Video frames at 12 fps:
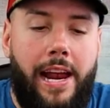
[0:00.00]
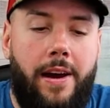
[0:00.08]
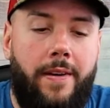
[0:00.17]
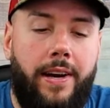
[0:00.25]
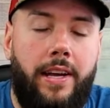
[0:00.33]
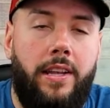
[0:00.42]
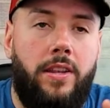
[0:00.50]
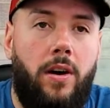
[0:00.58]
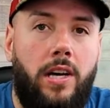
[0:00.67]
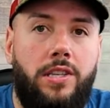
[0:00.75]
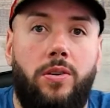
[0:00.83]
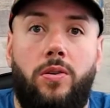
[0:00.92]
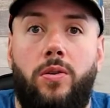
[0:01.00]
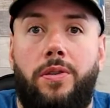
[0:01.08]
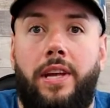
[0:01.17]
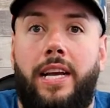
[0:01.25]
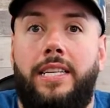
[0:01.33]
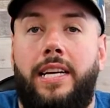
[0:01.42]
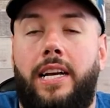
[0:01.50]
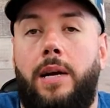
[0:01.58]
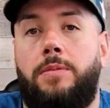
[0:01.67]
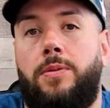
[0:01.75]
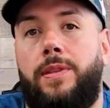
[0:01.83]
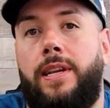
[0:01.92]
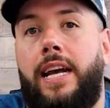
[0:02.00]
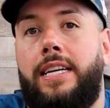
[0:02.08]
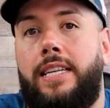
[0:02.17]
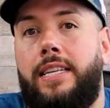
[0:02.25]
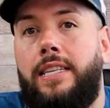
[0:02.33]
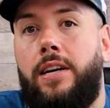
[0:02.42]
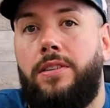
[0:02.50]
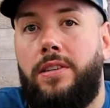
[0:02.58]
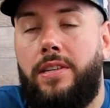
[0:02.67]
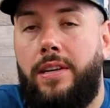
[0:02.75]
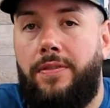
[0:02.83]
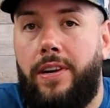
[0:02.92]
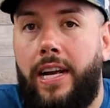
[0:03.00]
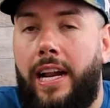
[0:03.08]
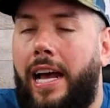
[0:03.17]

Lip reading: area. The also cool thing is it comes with an SSL certificate.